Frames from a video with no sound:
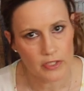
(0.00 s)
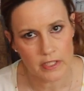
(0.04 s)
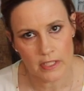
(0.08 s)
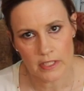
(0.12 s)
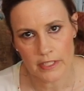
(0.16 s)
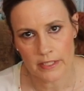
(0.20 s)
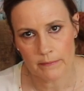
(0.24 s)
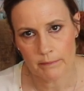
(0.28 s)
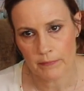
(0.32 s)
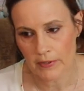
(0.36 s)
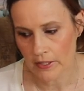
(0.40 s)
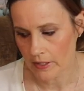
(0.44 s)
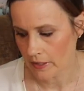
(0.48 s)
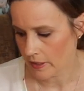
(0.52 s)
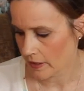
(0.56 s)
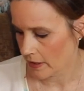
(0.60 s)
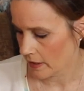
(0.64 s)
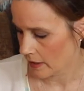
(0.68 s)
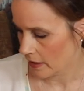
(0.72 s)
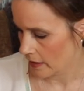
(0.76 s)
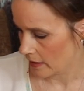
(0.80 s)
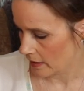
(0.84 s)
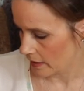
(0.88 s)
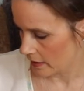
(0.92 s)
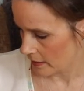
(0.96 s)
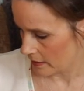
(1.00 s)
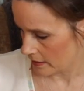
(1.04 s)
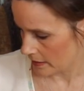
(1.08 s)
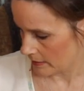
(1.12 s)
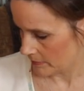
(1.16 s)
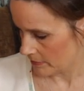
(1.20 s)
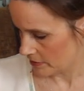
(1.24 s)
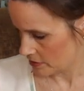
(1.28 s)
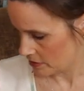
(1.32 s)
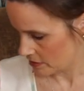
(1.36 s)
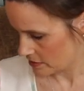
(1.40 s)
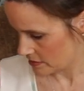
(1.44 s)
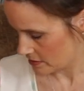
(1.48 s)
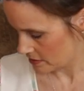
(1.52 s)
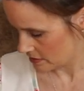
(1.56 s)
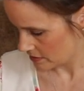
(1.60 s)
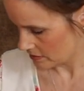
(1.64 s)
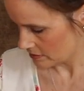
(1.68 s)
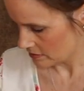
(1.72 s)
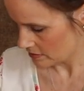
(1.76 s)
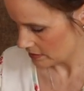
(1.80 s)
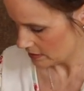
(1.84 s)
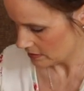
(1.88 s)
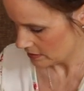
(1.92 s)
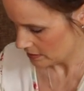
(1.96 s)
really picky here. Let me just,